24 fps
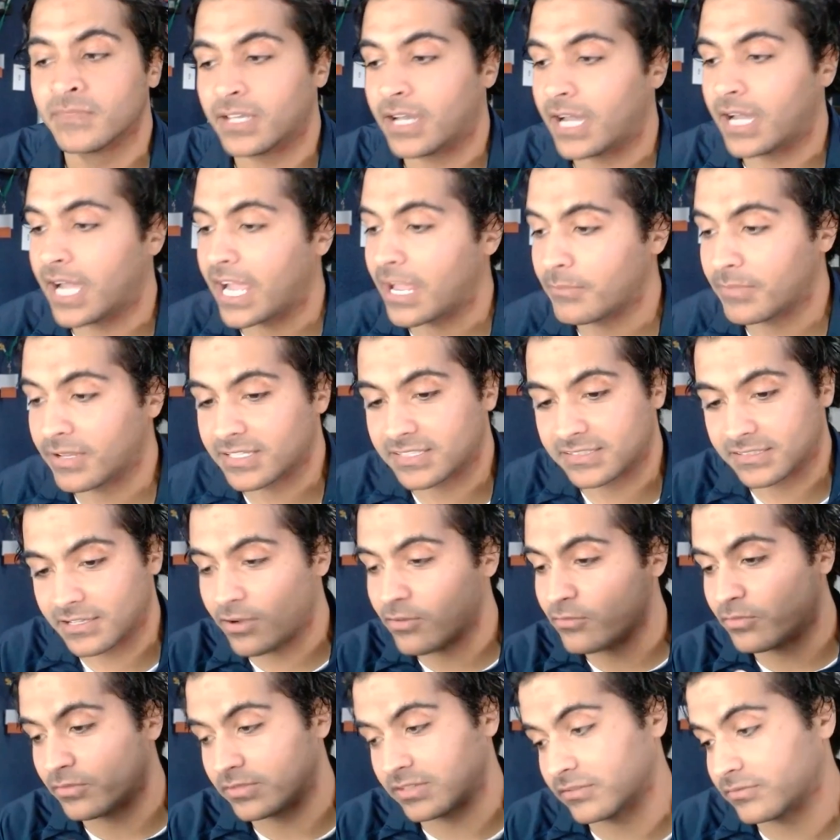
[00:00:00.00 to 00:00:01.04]
I
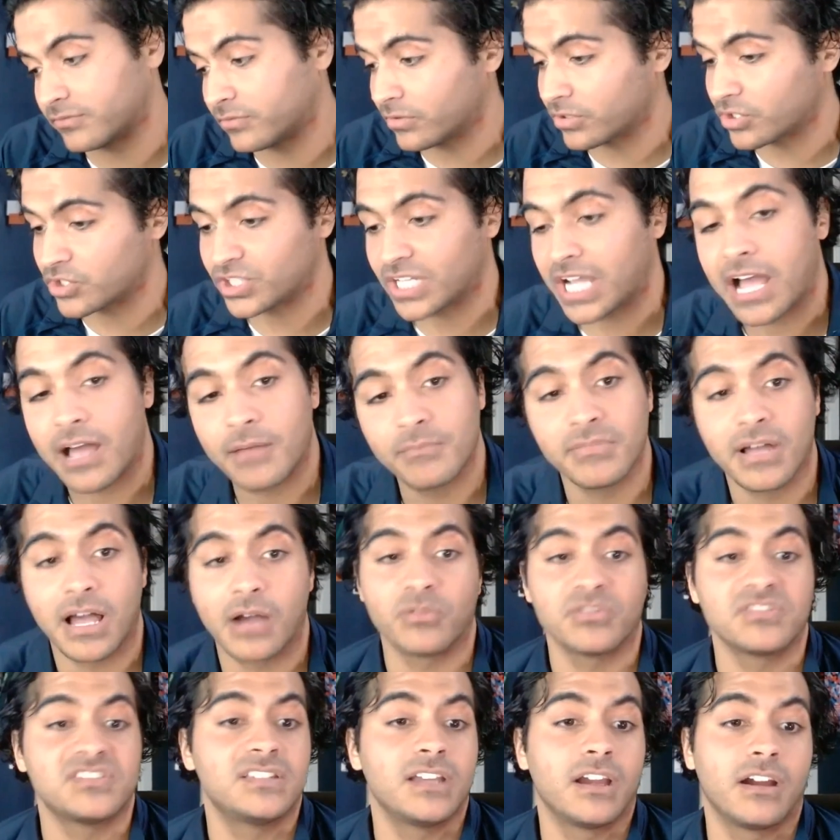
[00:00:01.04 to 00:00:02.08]
myself, with the first job, I
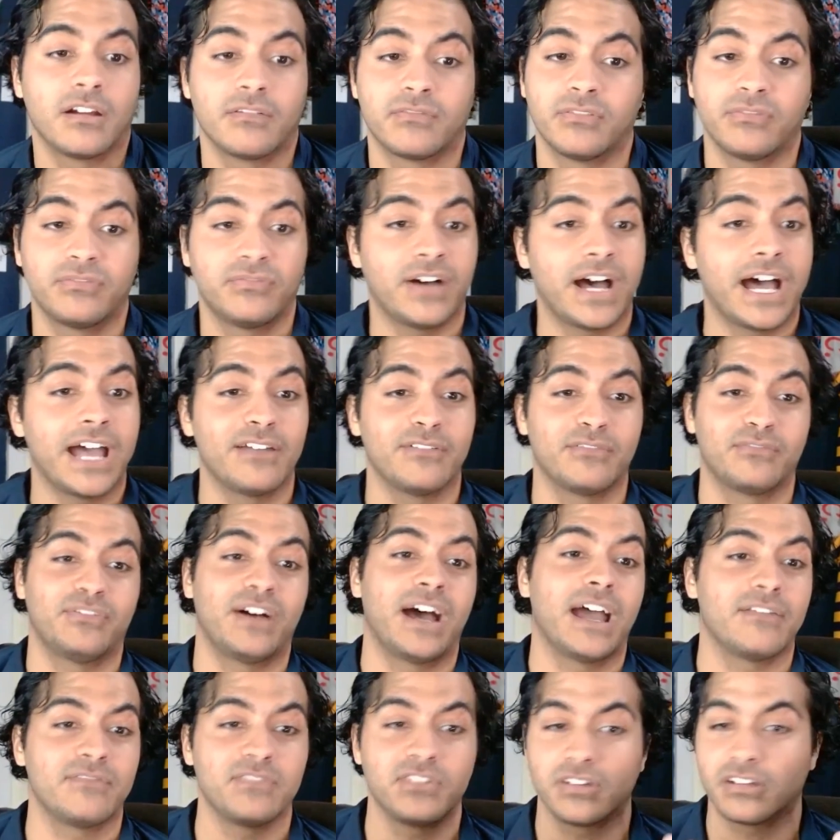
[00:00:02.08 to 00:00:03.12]
was there for
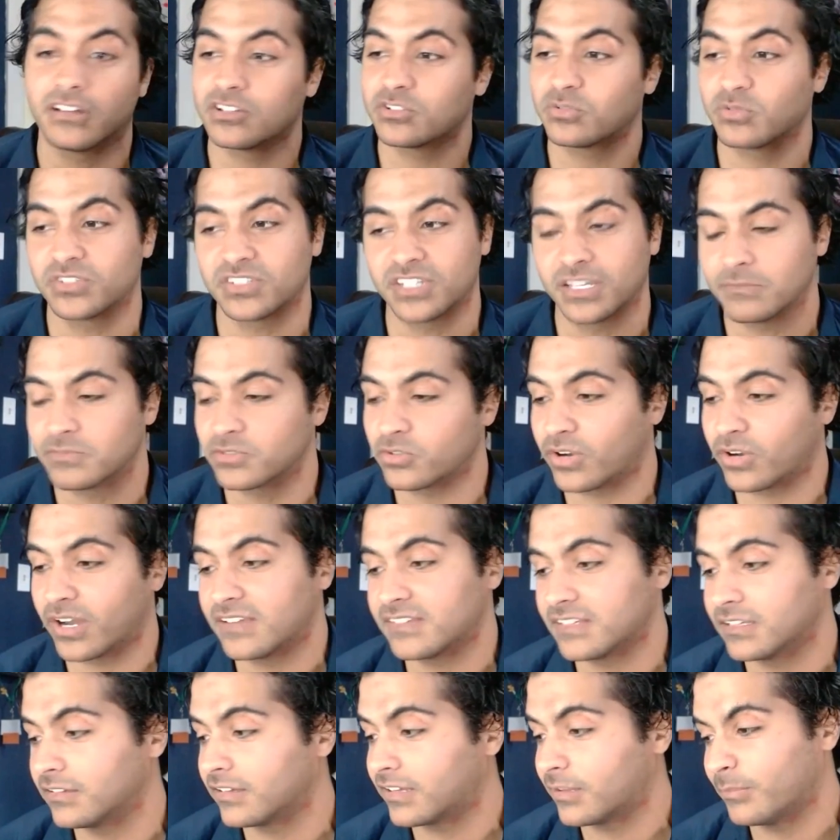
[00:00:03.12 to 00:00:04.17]
five years, which seems
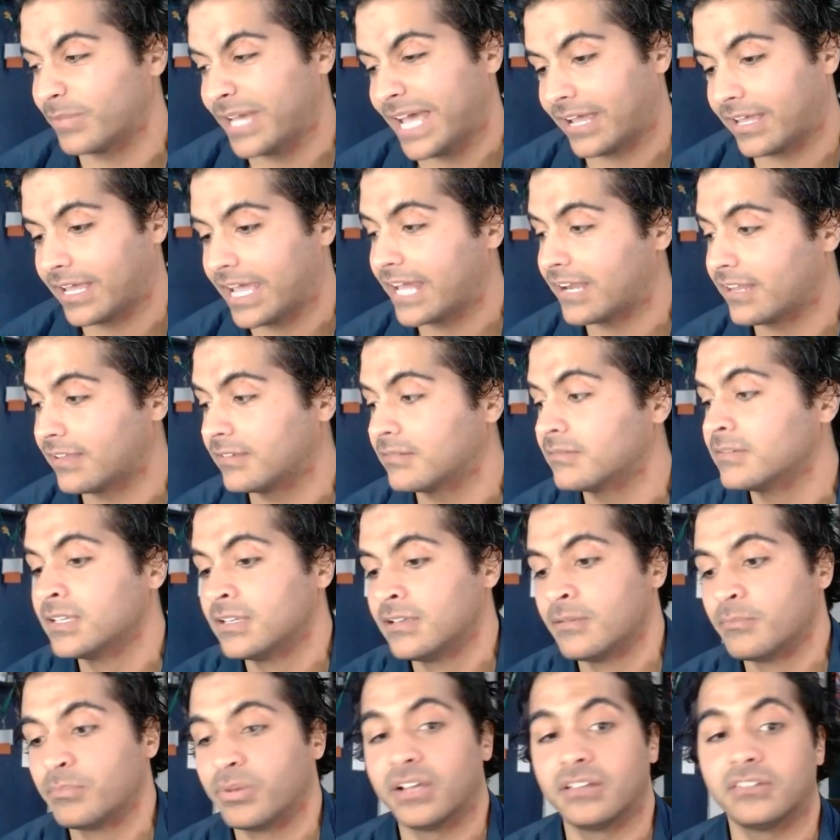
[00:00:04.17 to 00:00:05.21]
crazy looking back at it,
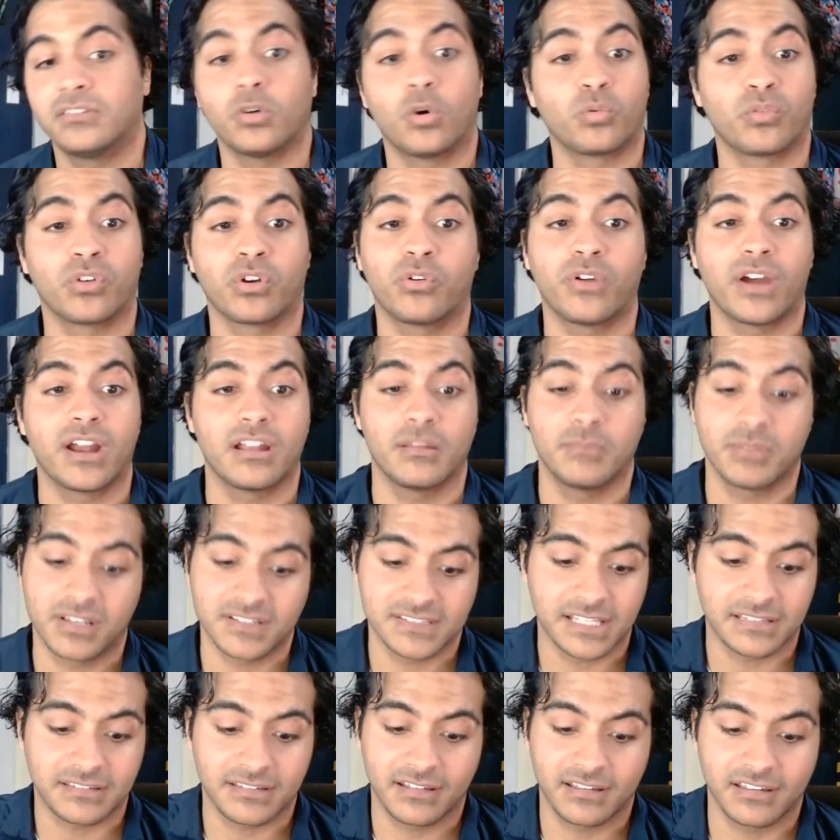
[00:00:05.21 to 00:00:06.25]
but don't regret it, because
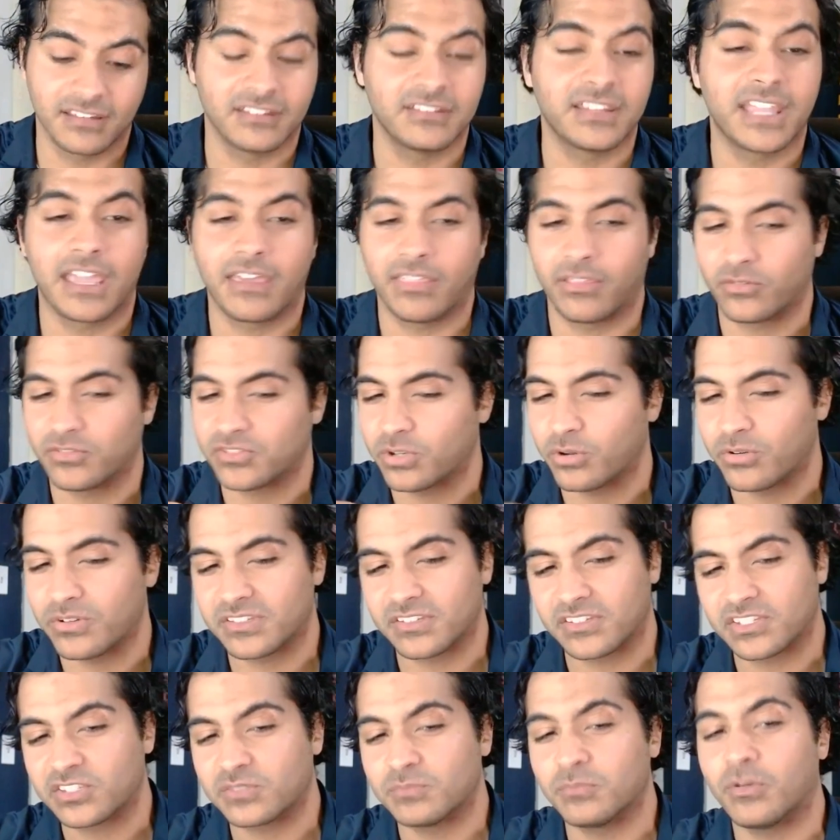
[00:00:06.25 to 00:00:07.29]
at the end of the day, there was always
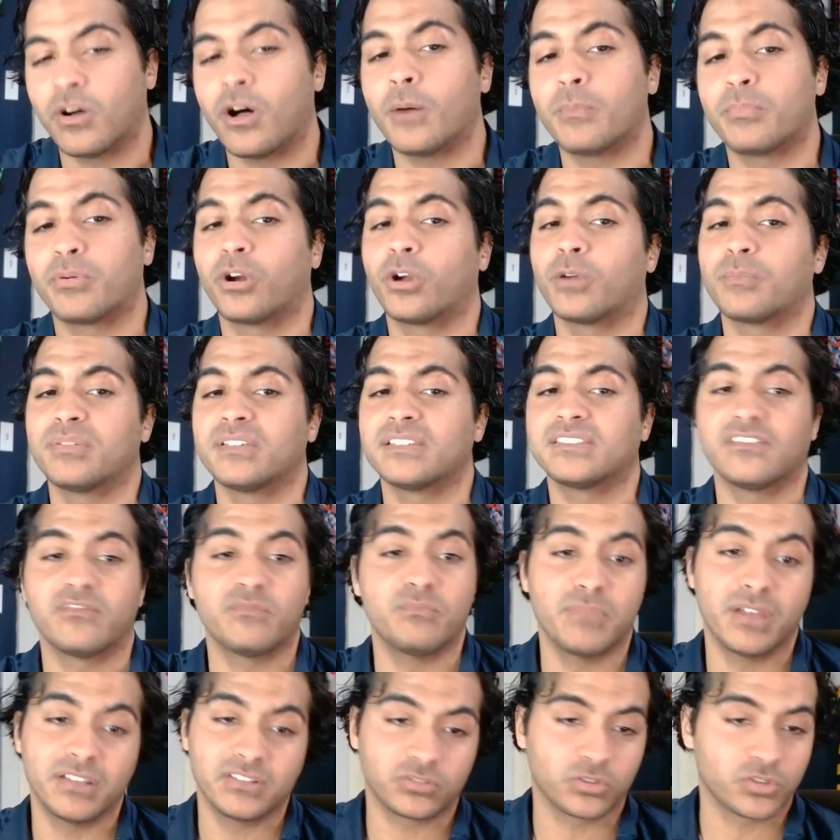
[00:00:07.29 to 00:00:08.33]
a small purpose of
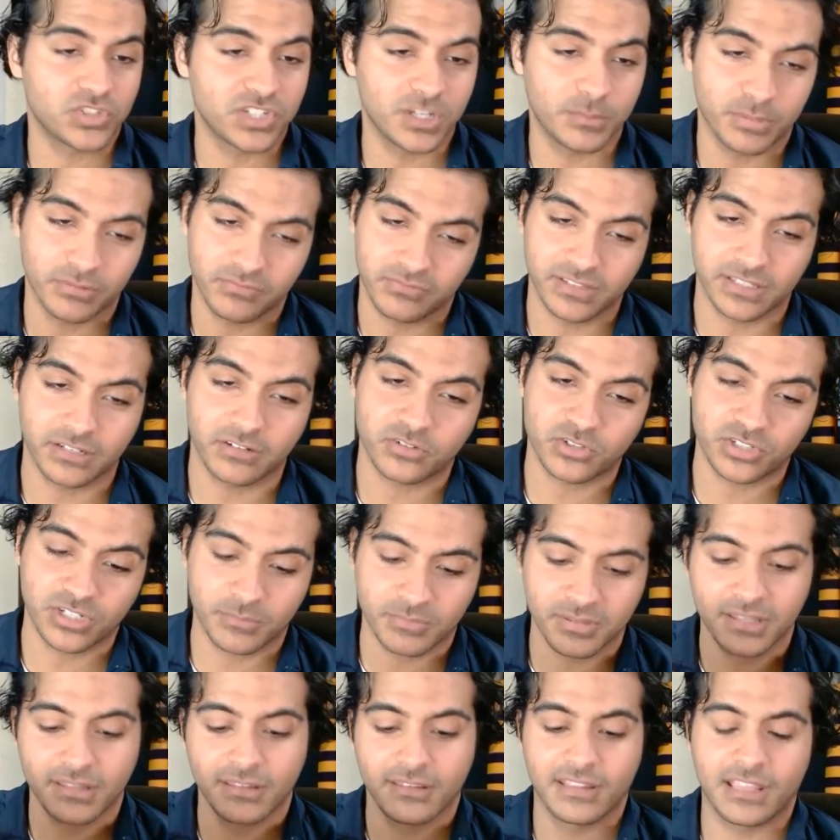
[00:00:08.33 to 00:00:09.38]
mentorship, of
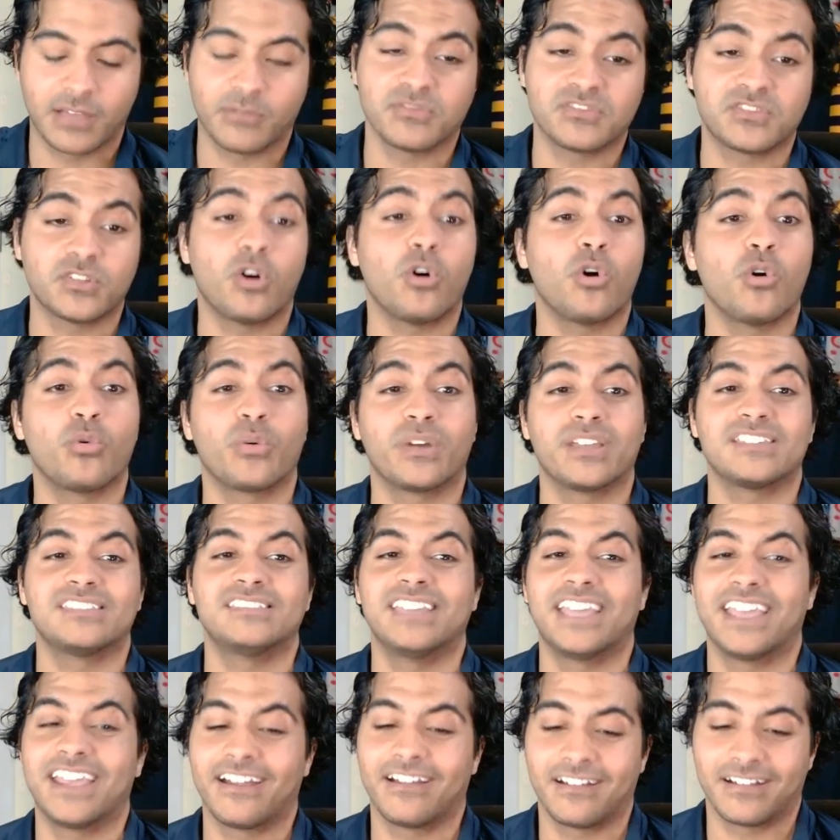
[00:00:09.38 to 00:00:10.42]
leadership, that was always
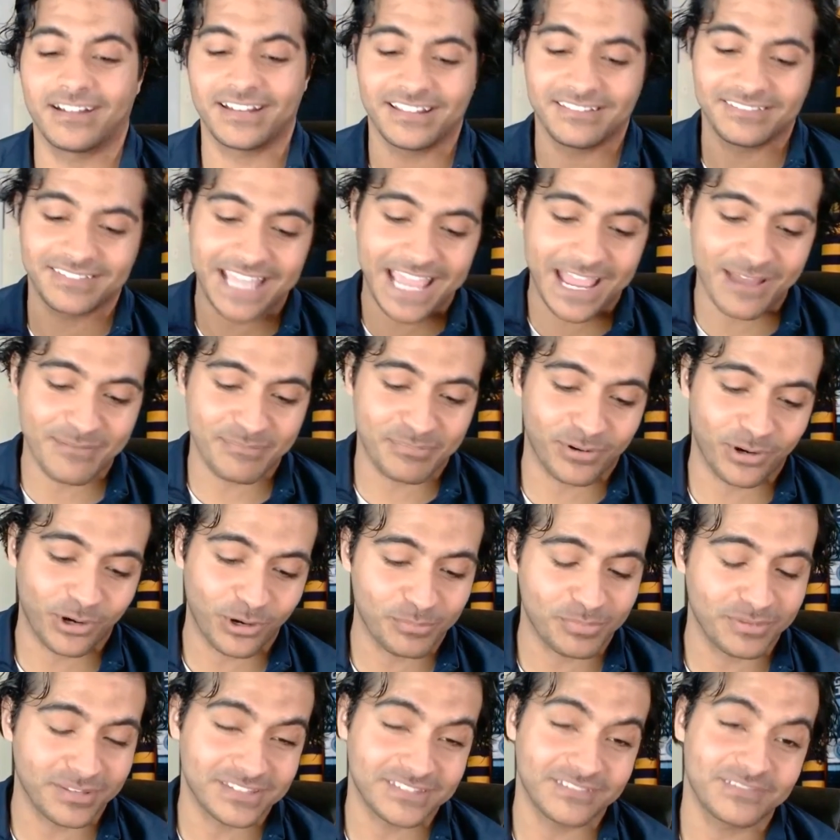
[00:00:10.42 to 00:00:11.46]
there. And if that
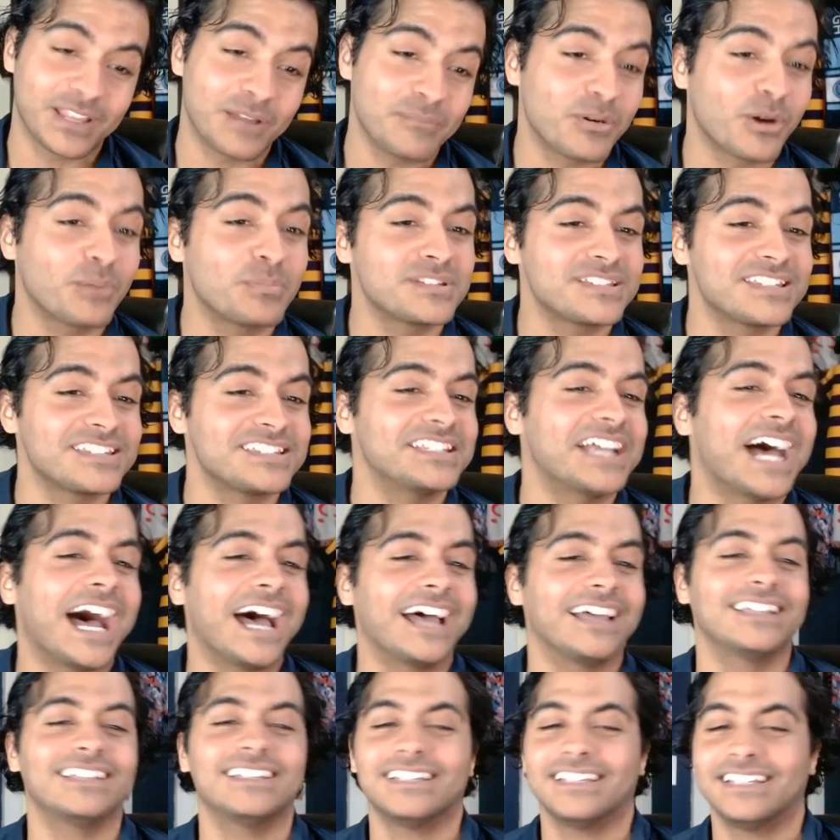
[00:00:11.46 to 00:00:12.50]
purpose is
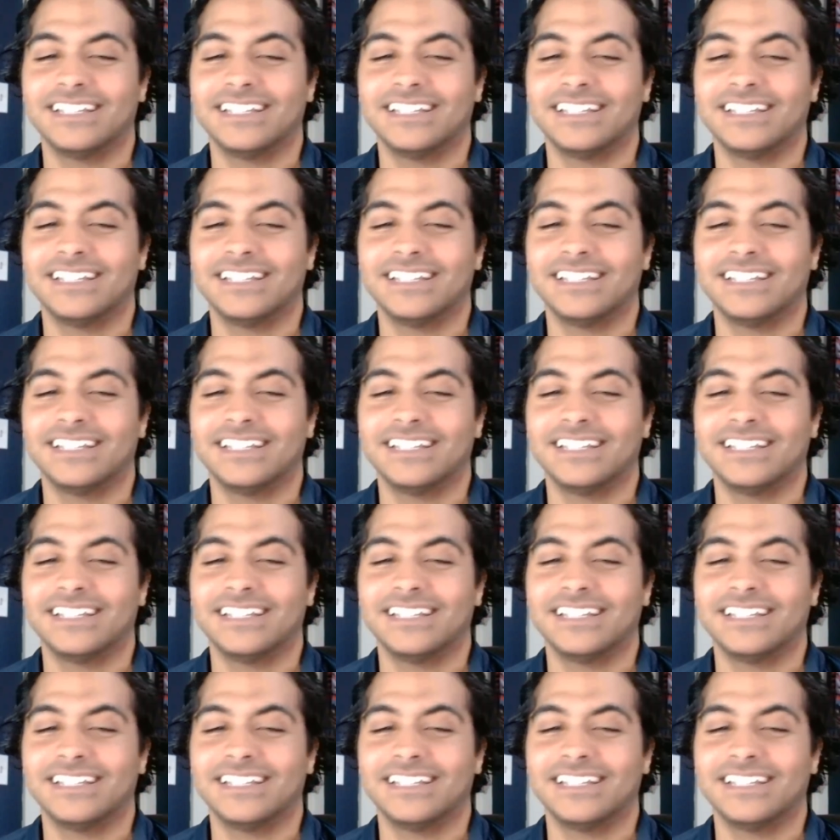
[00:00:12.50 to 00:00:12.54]
not